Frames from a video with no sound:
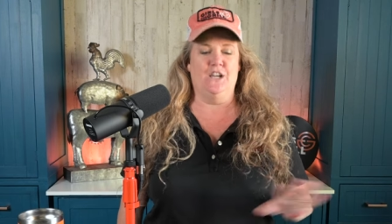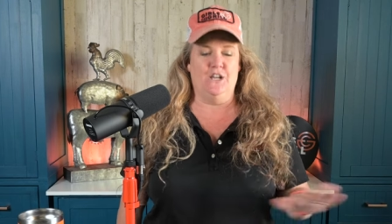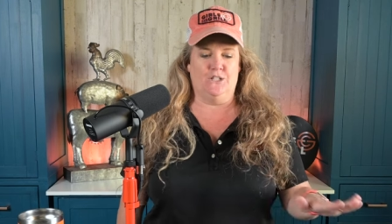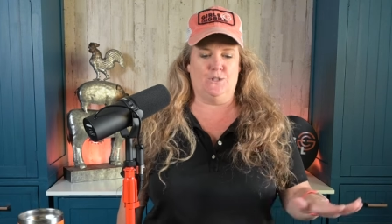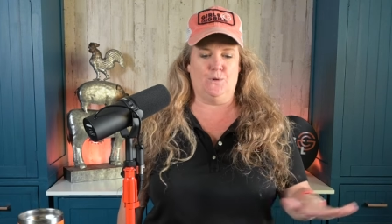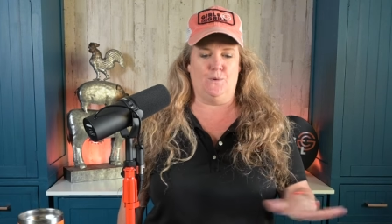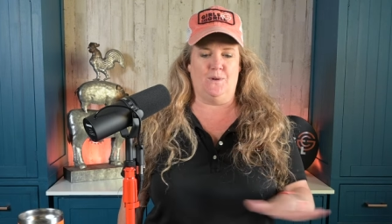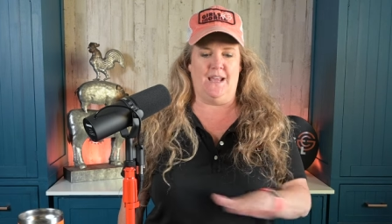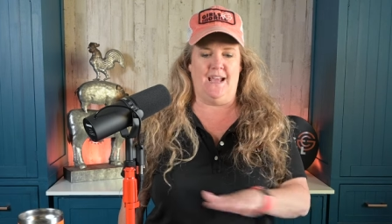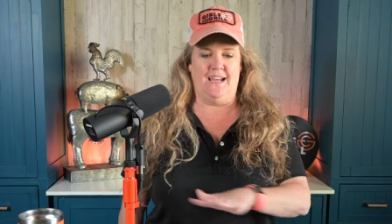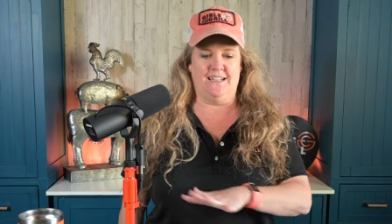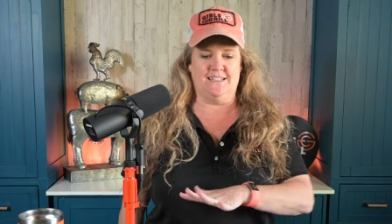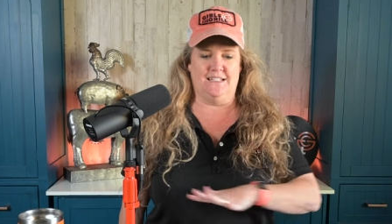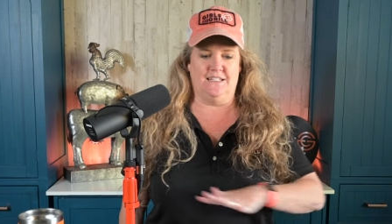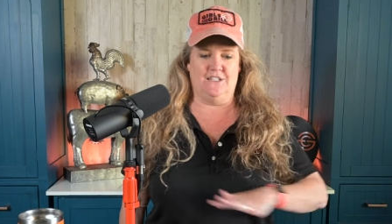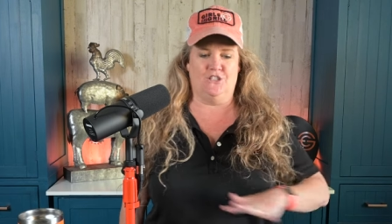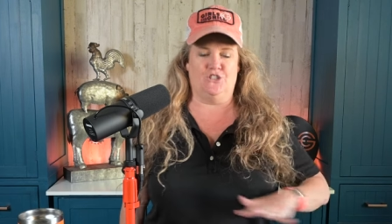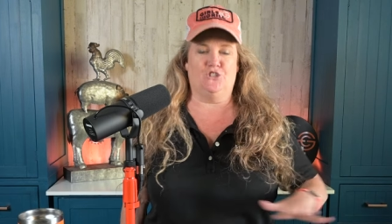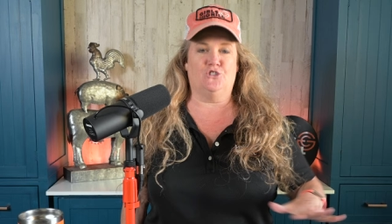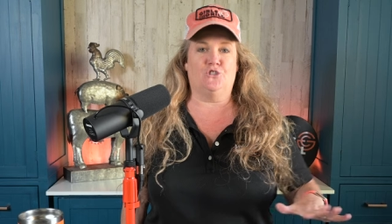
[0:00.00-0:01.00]
So it has
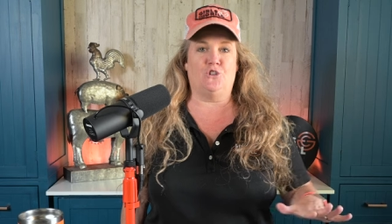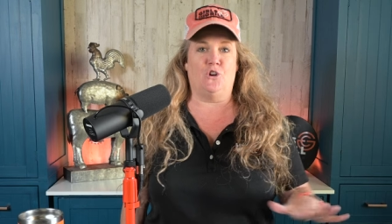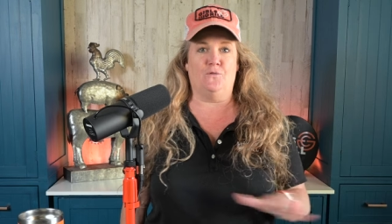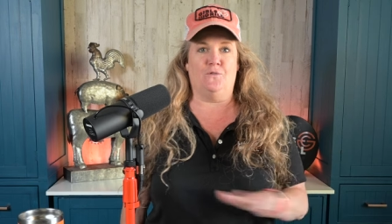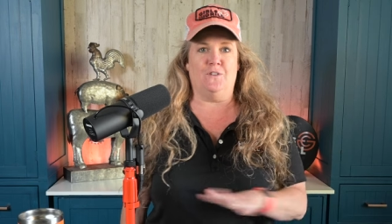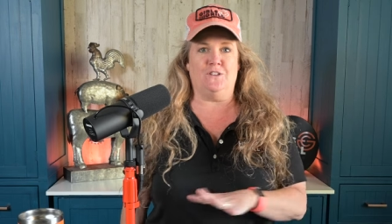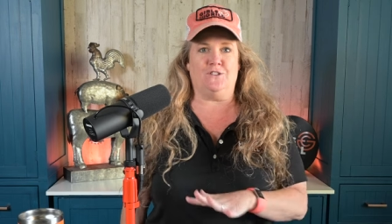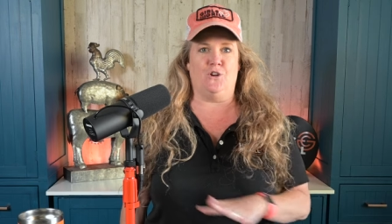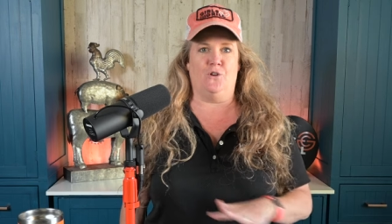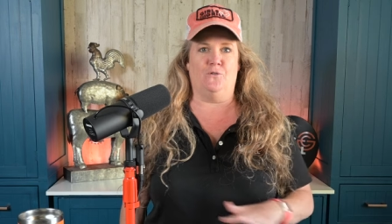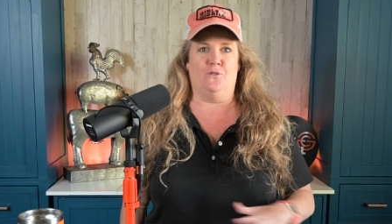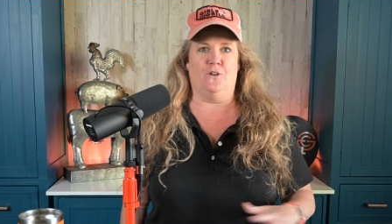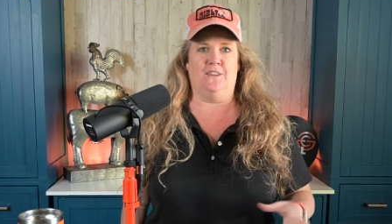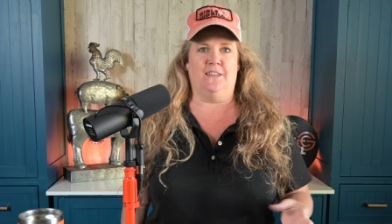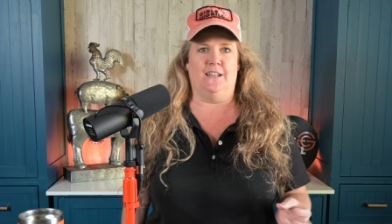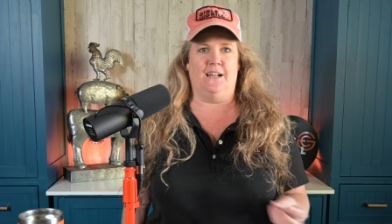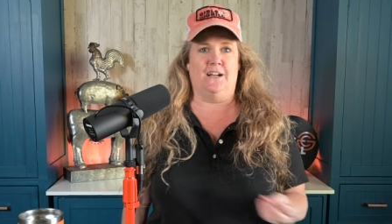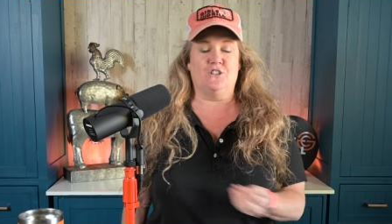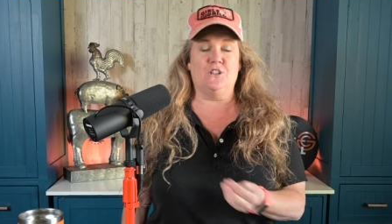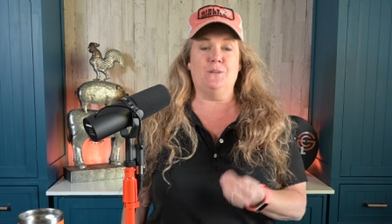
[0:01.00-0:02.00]
a surface over it
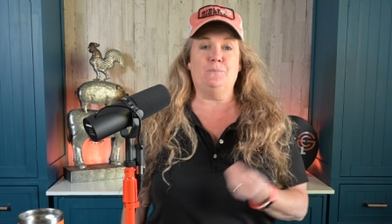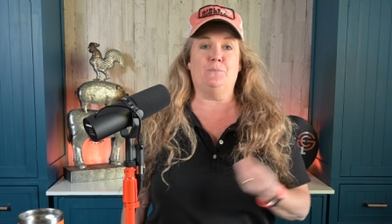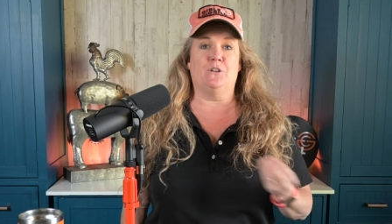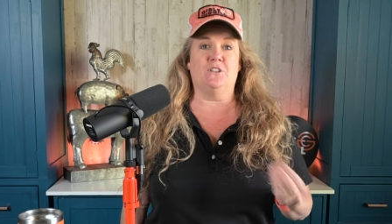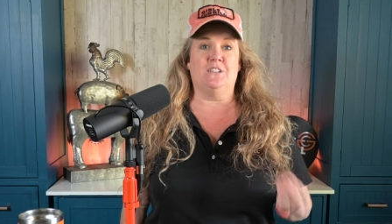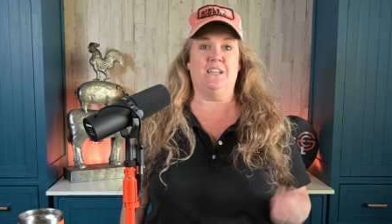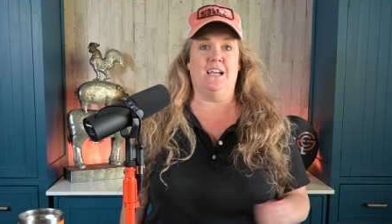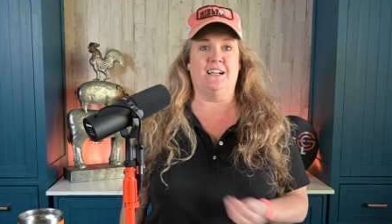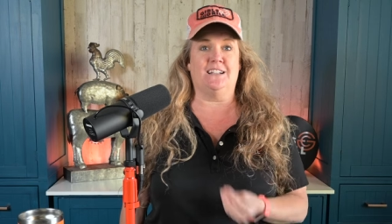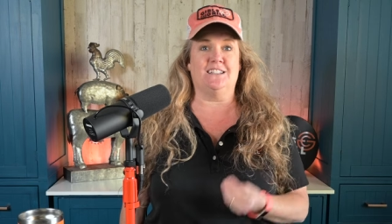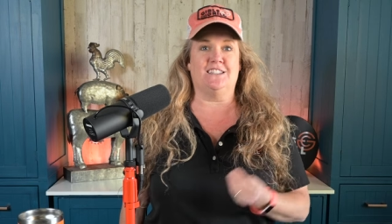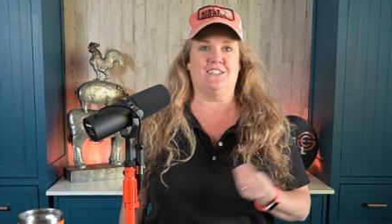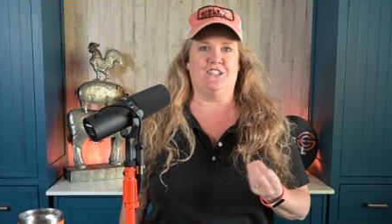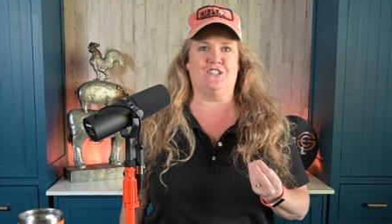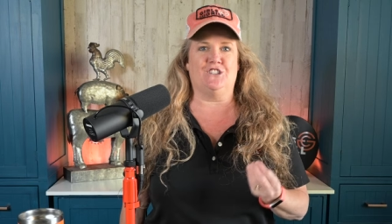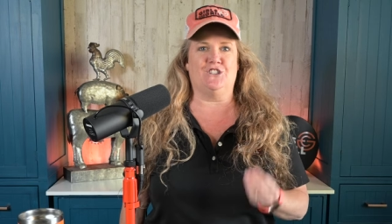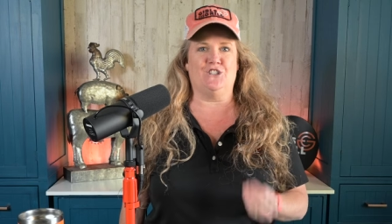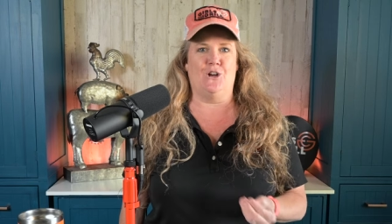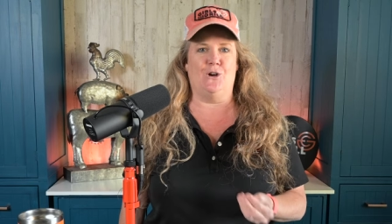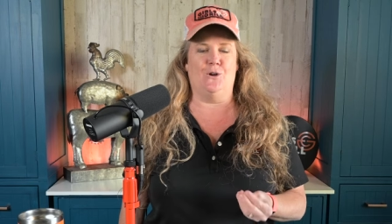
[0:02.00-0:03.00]
that actually protects the
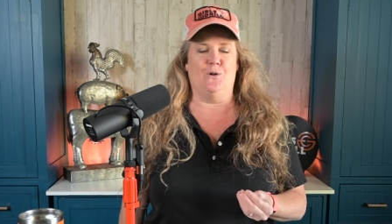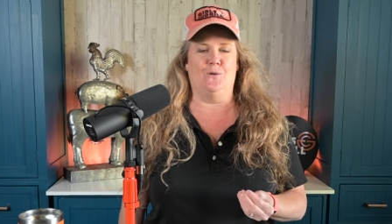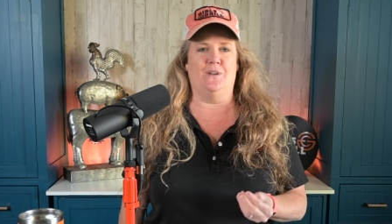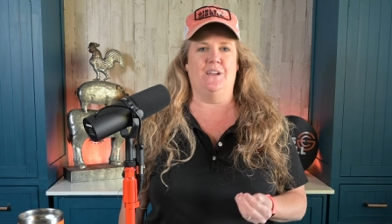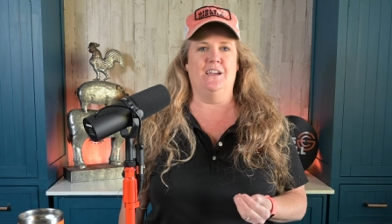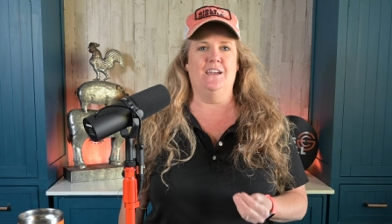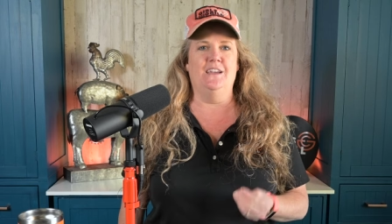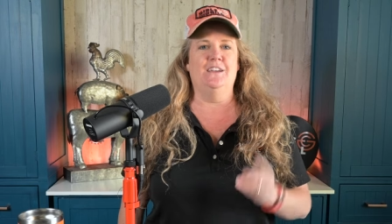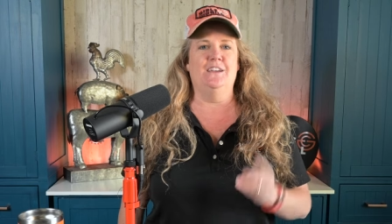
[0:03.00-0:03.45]
stone.